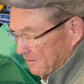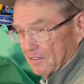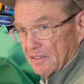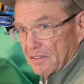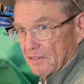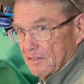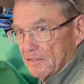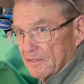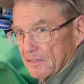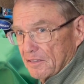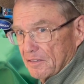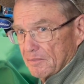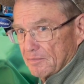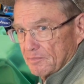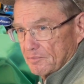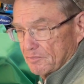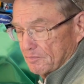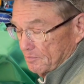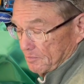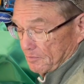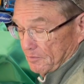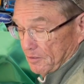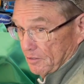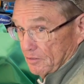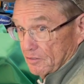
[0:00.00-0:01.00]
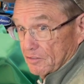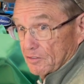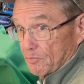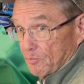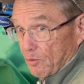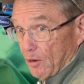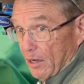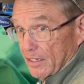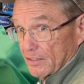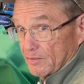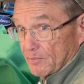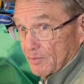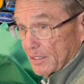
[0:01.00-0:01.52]
It didn't
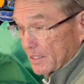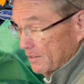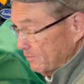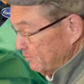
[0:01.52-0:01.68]
surprise me,